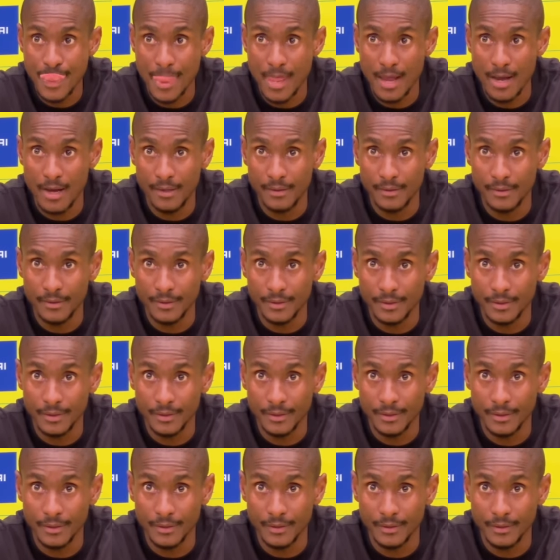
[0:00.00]
and
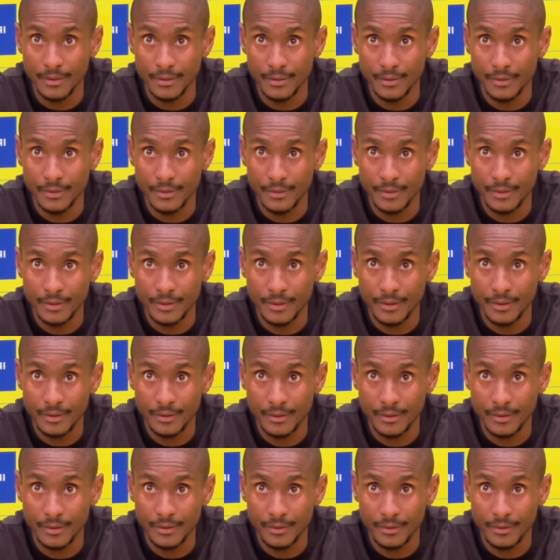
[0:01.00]
uh,
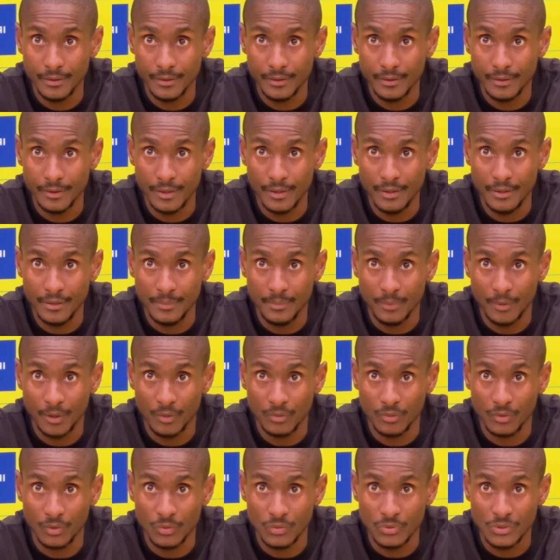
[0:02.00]
the early
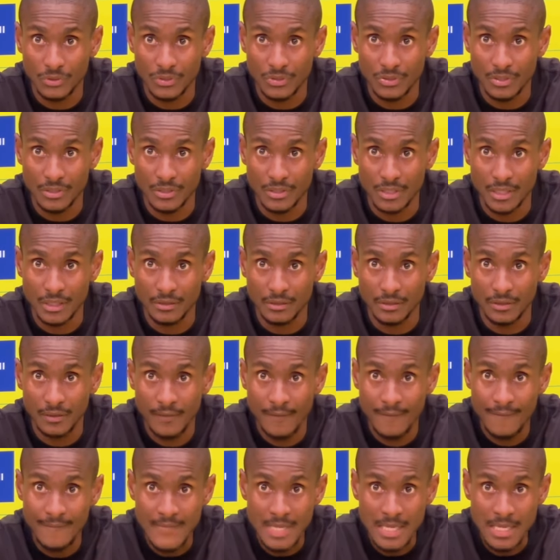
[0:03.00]
prognosis is that
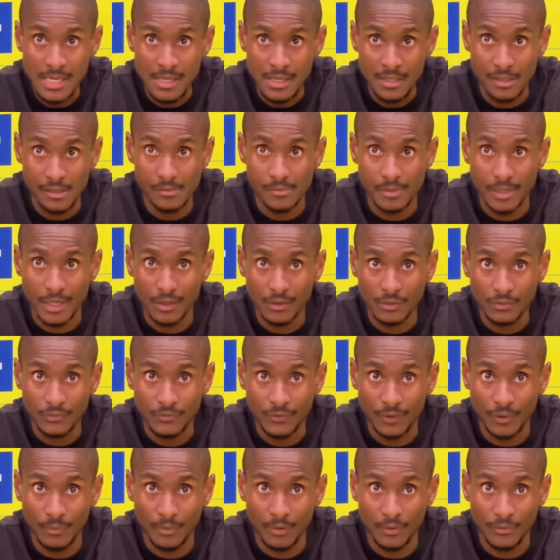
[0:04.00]
he'll be out
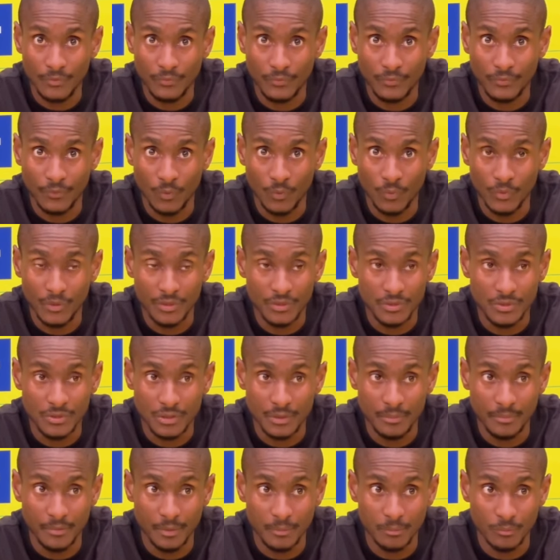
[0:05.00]
for about four weeks.
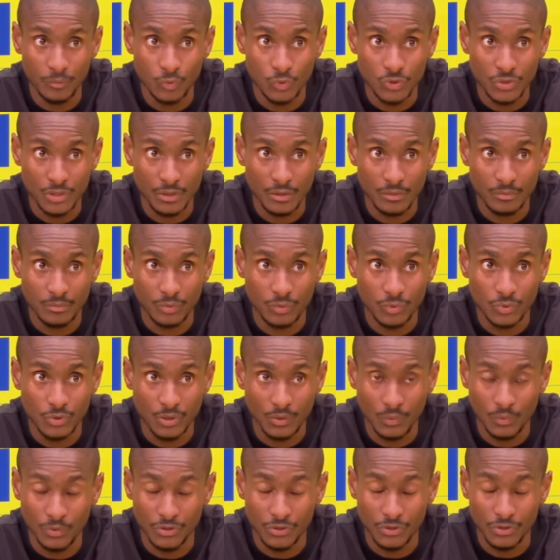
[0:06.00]
Him and Mosa
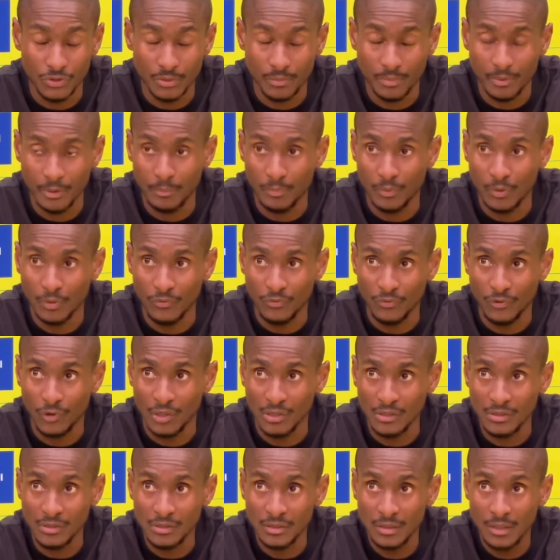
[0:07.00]
Lebusa, which is a big blow
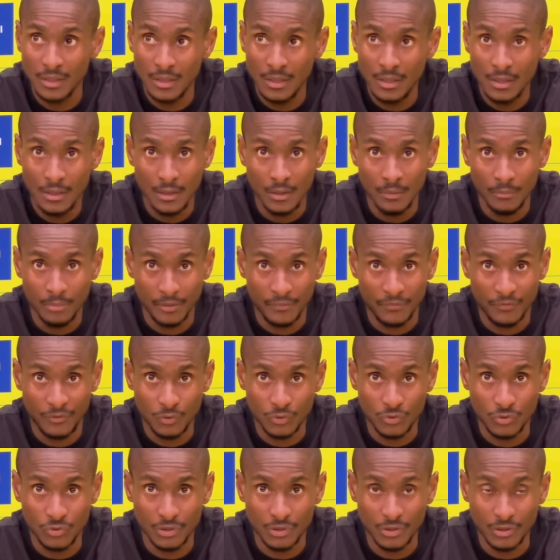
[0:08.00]
for us. But
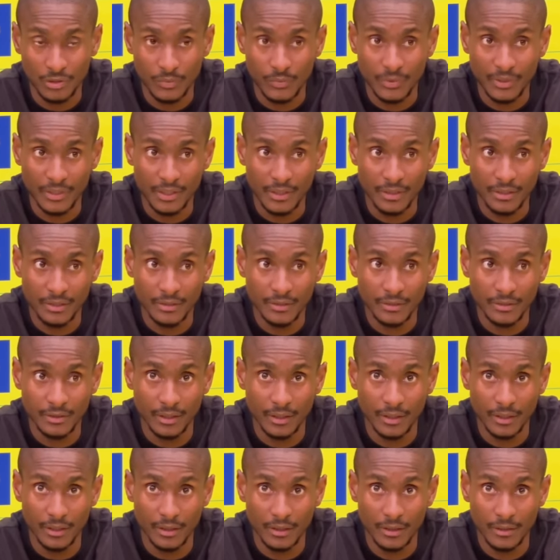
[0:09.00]
fortunately, we're
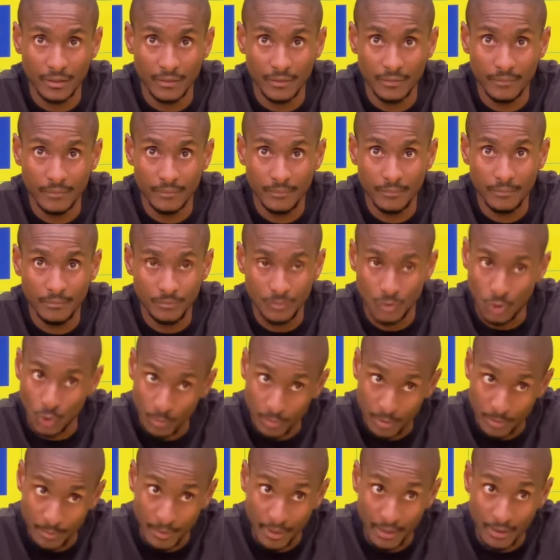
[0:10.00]
getting um,
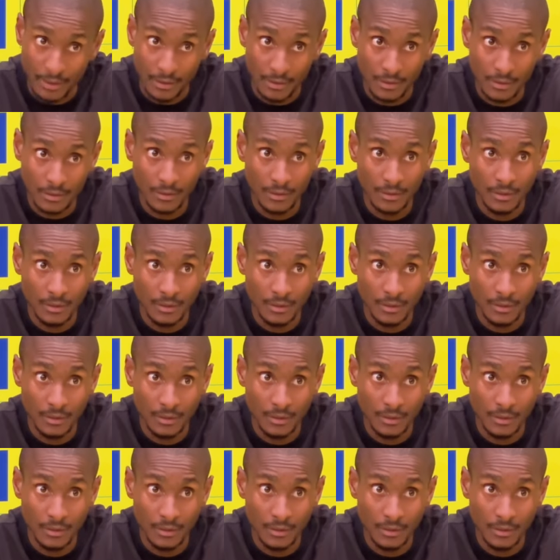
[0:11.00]
Toby back